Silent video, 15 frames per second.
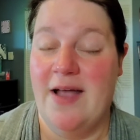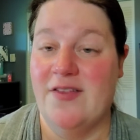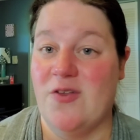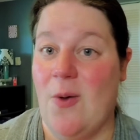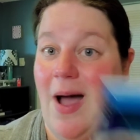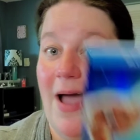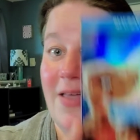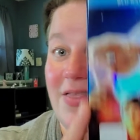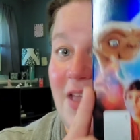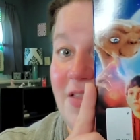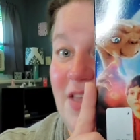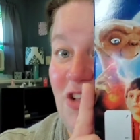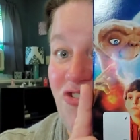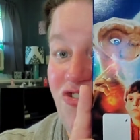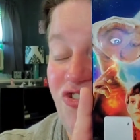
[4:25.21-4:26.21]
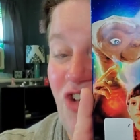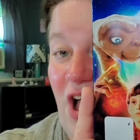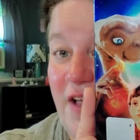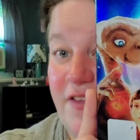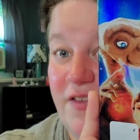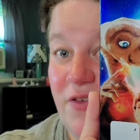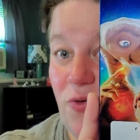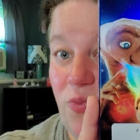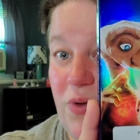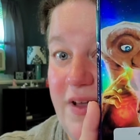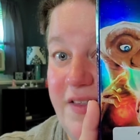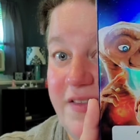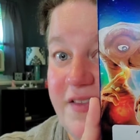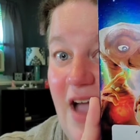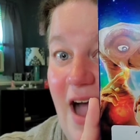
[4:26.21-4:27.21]
So I think they just
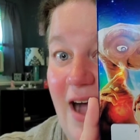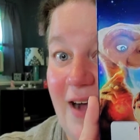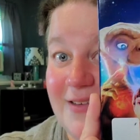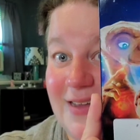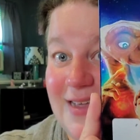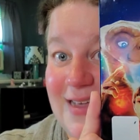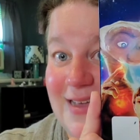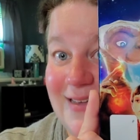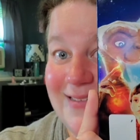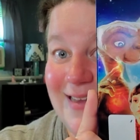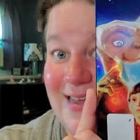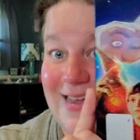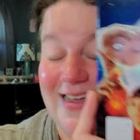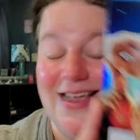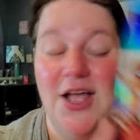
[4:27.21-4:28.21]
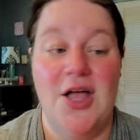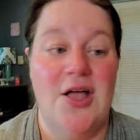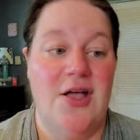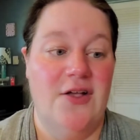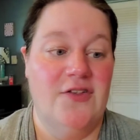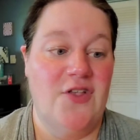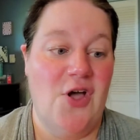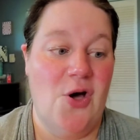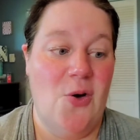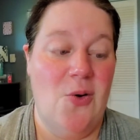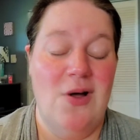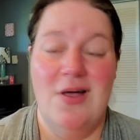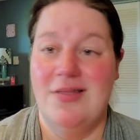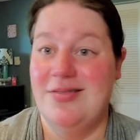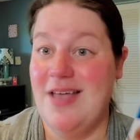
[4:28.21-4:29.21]
restocked E T.
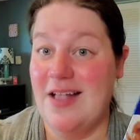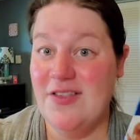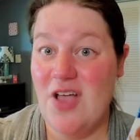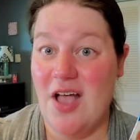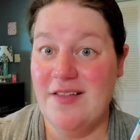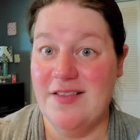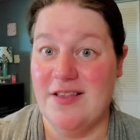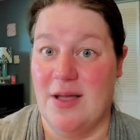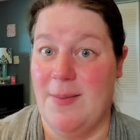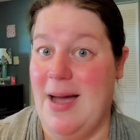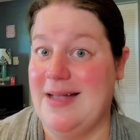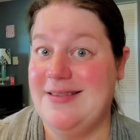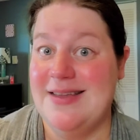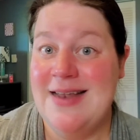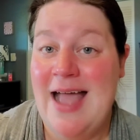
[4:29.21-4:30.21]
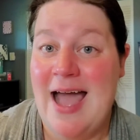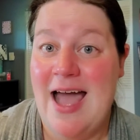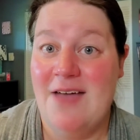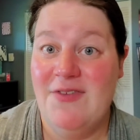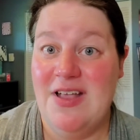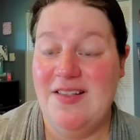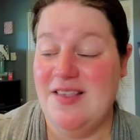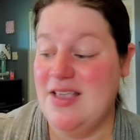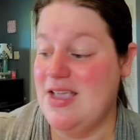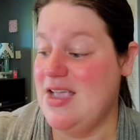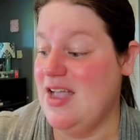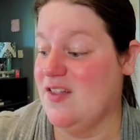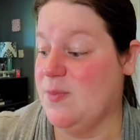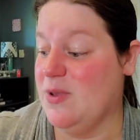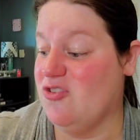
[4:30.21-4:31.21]
So that's awesome. I didn't have E T.
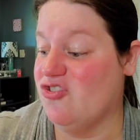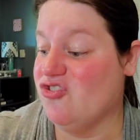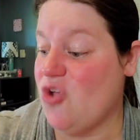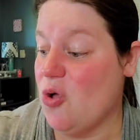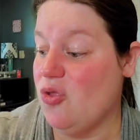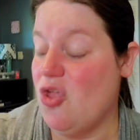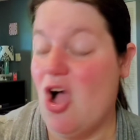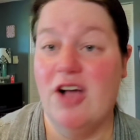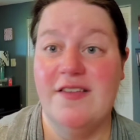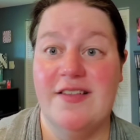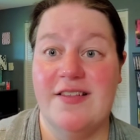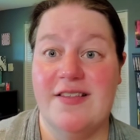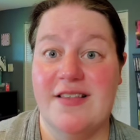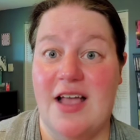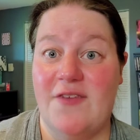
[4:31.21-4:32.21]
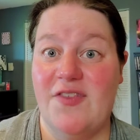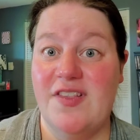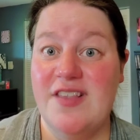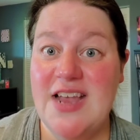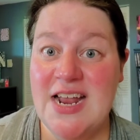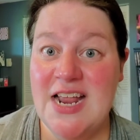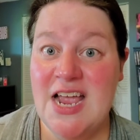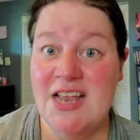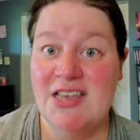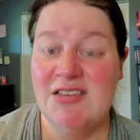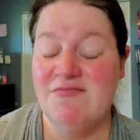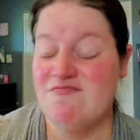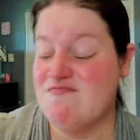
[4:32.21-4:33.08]
It's been so long since I've seen it.